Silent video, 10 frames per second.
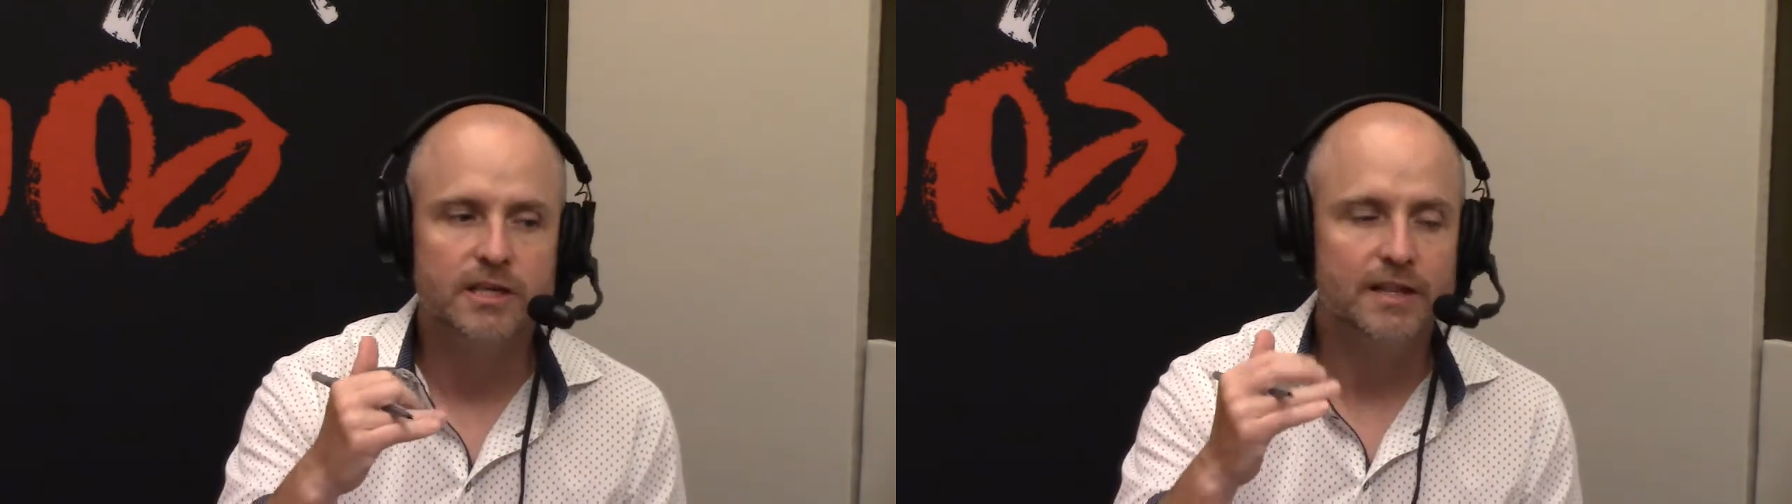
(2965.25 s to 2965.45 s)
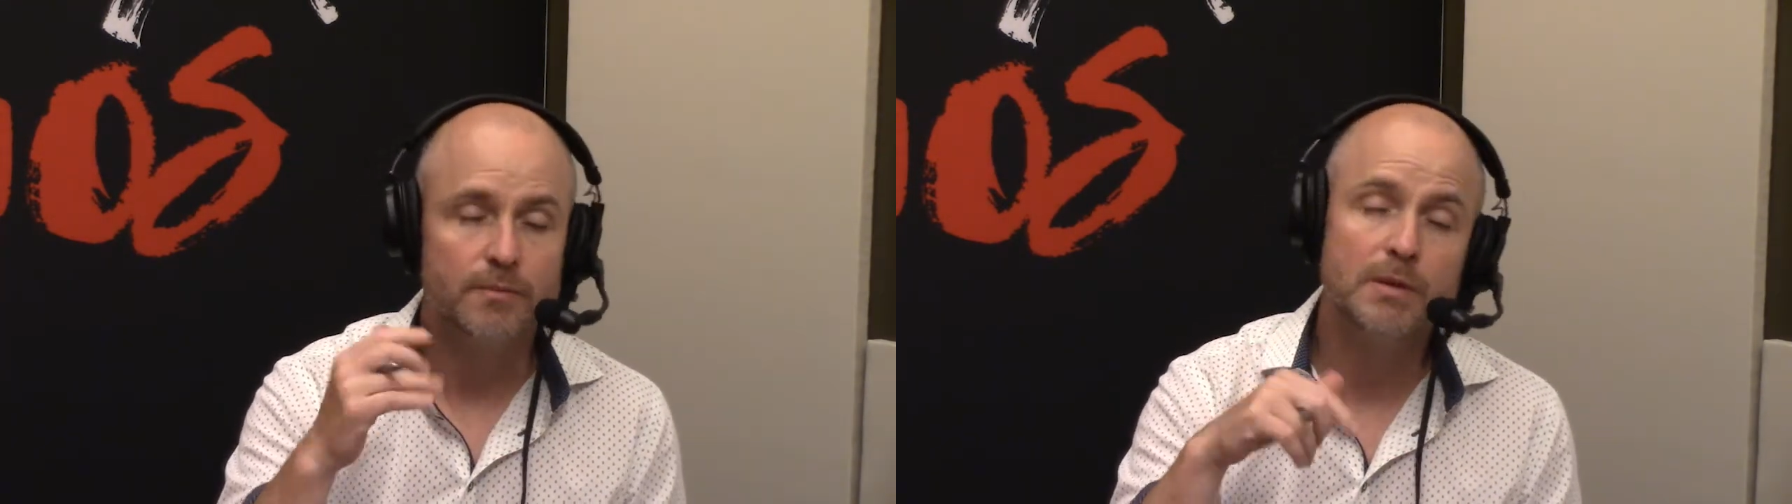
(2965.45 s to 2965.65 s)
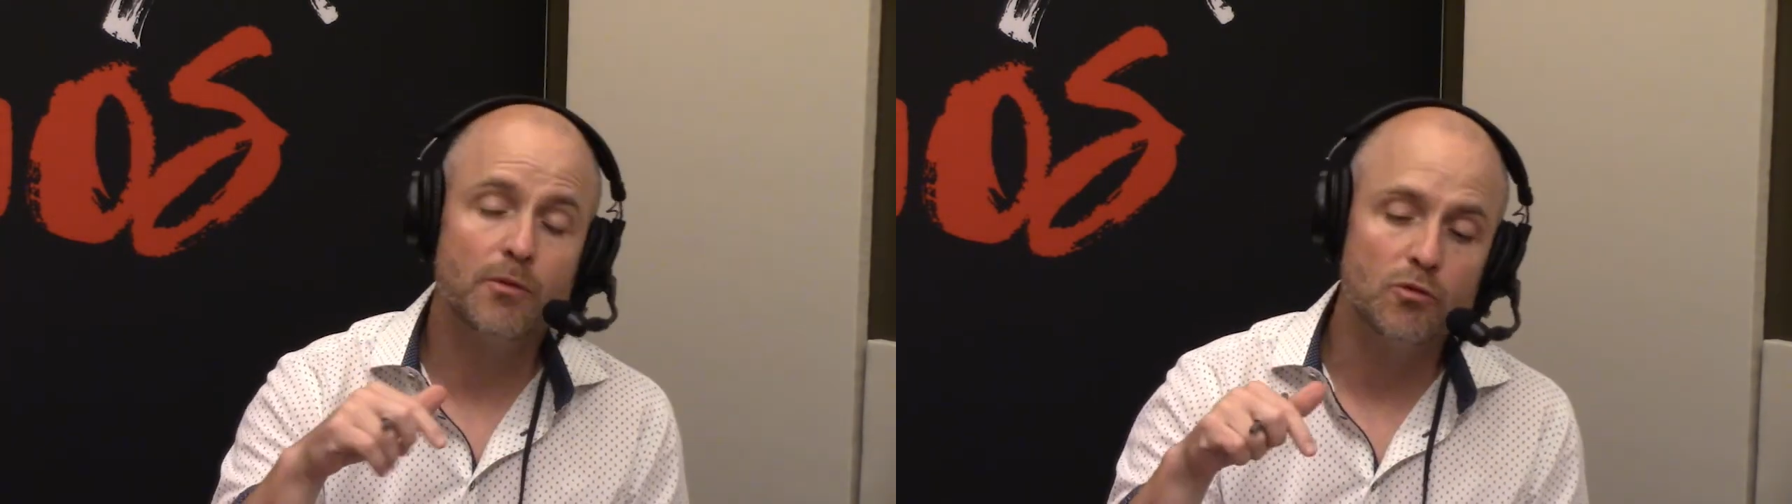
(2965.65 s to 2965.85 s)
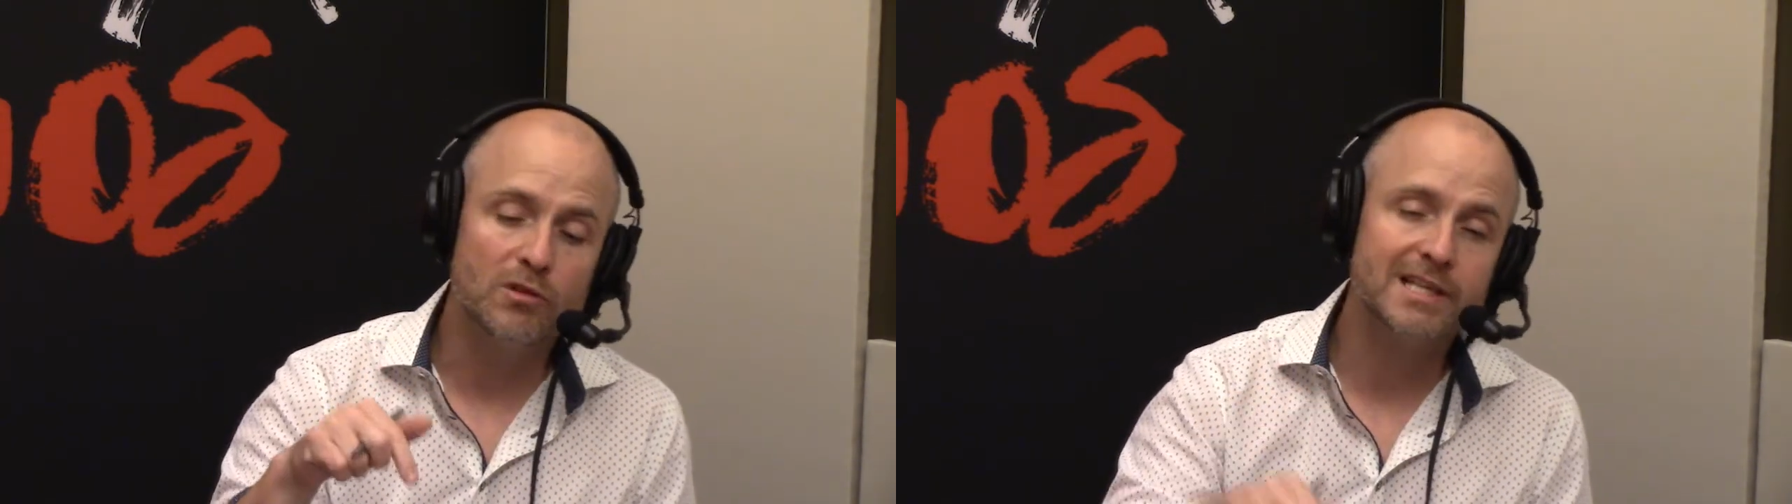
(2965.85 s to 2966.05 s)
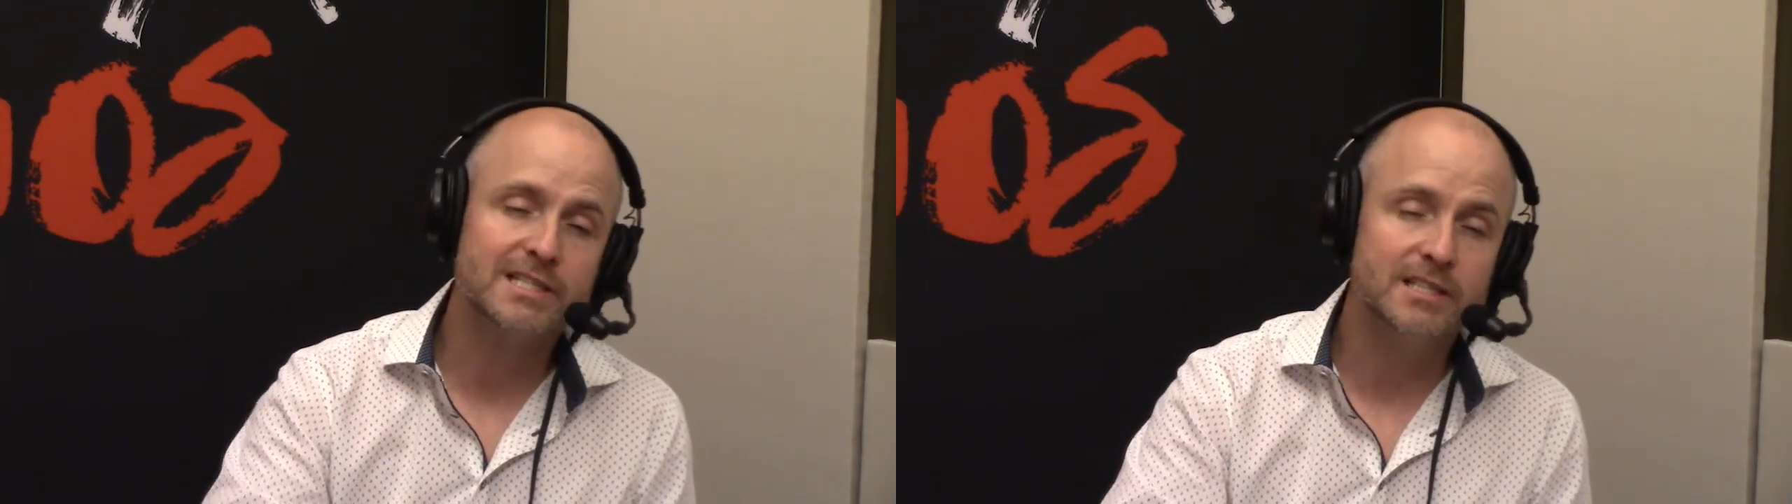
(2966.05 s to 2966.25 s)
the people who
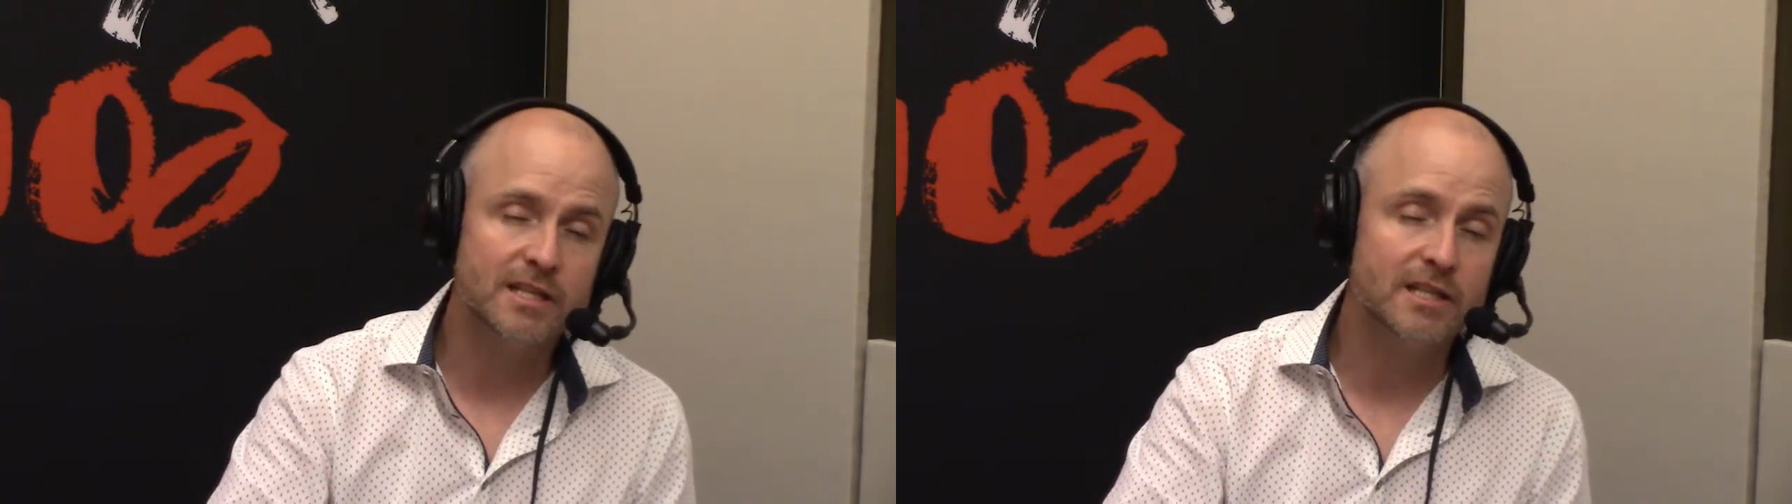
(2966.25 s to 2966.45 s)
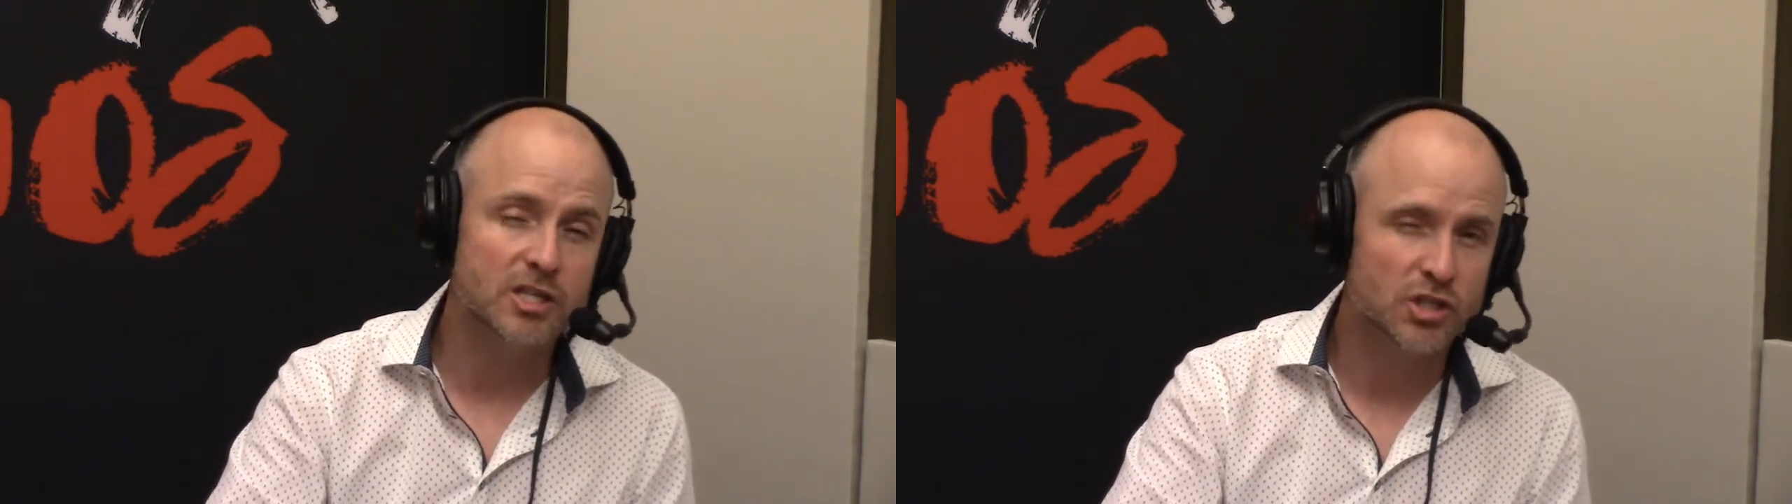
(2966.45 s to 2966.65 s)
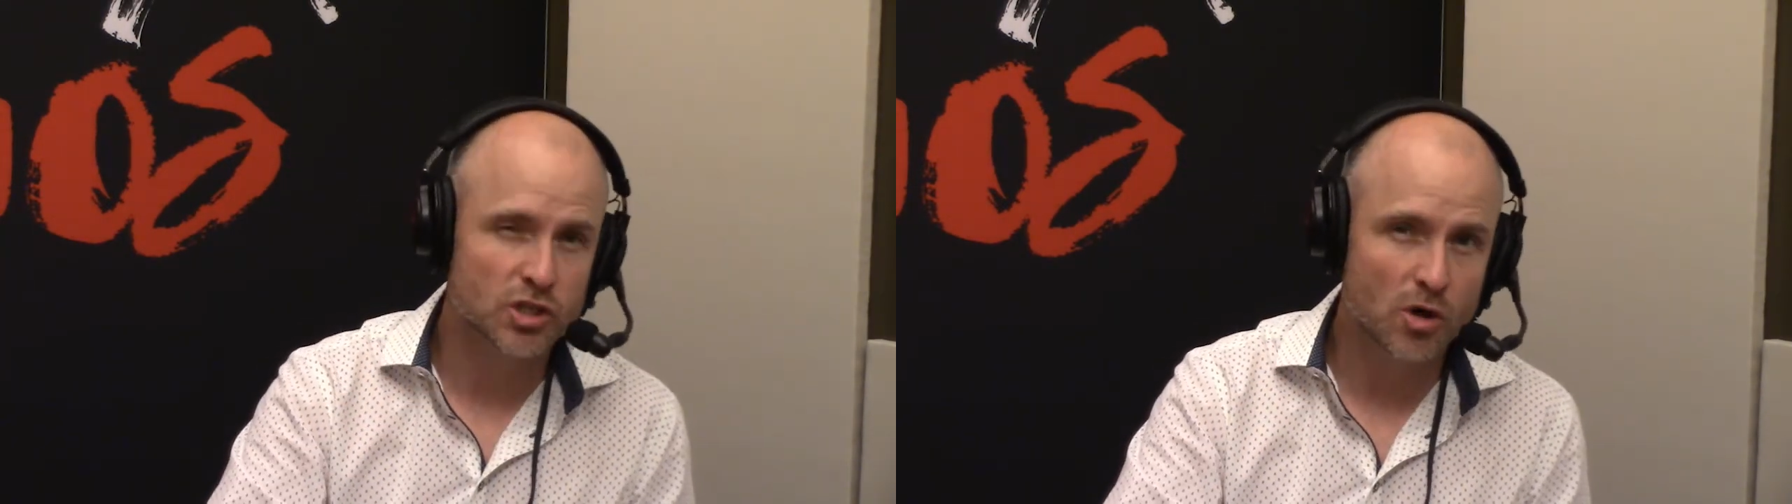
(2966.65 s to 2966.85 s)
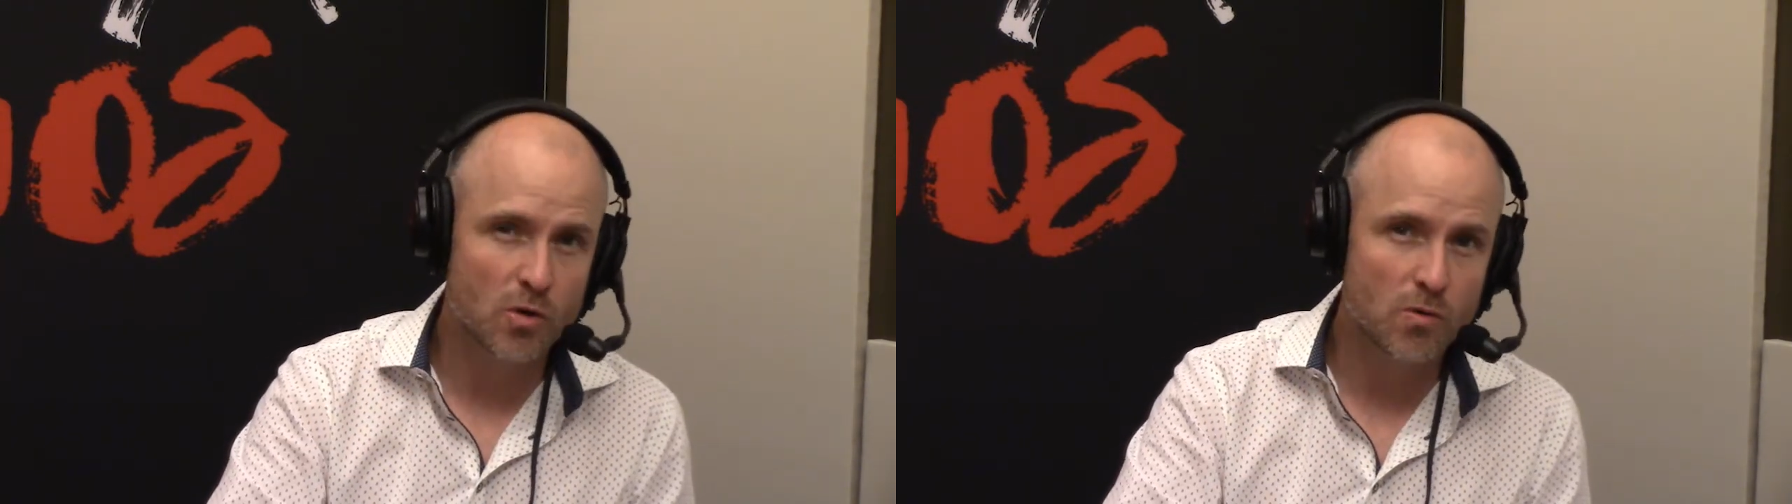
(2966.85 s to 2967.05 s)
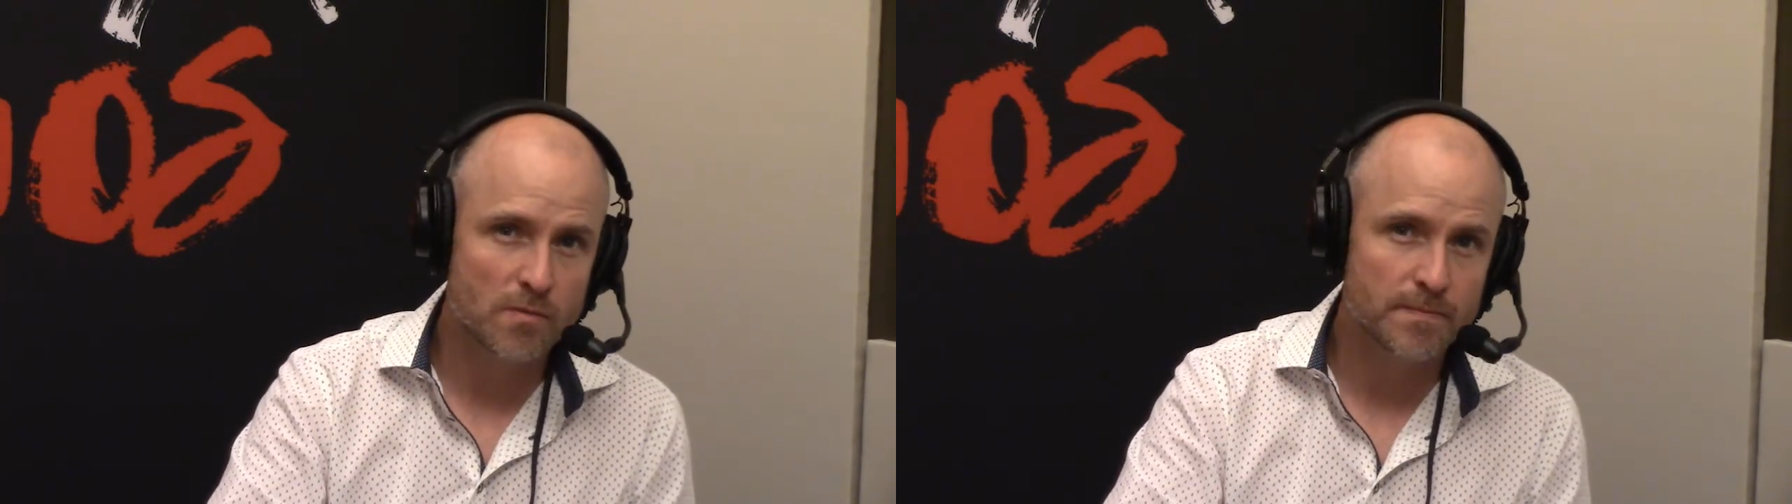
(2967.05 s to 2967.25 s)
listen to this
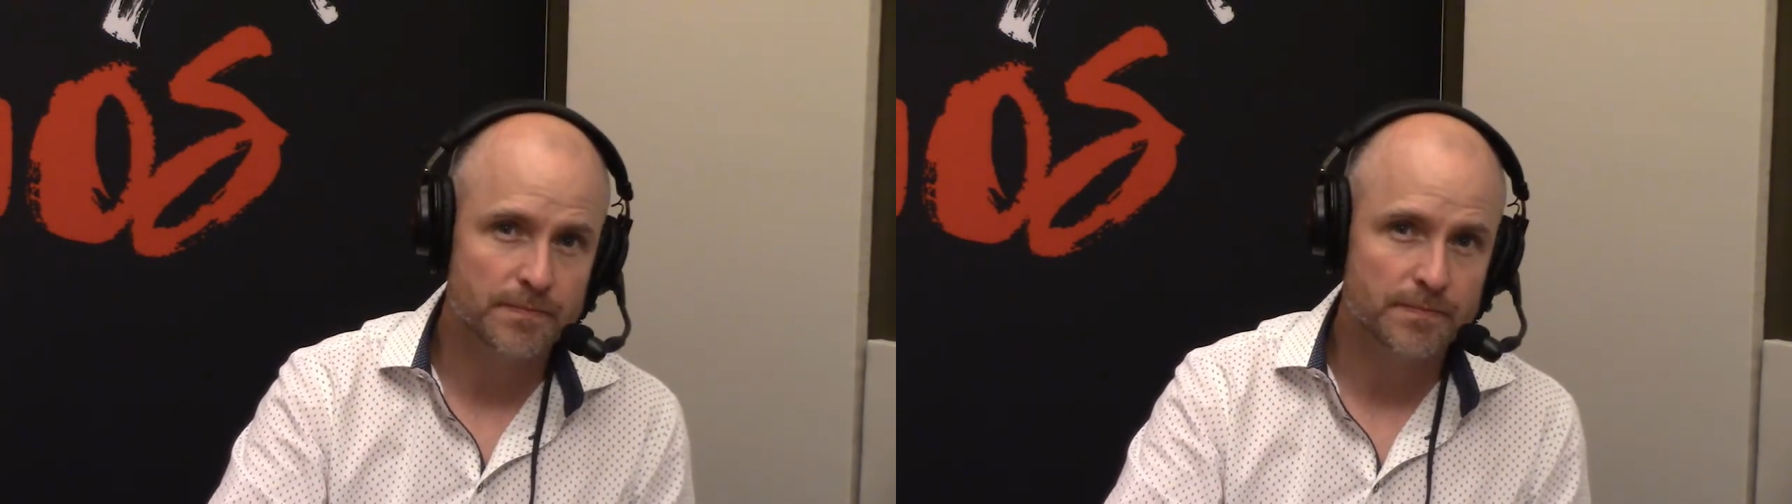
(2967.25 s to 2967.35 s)
show,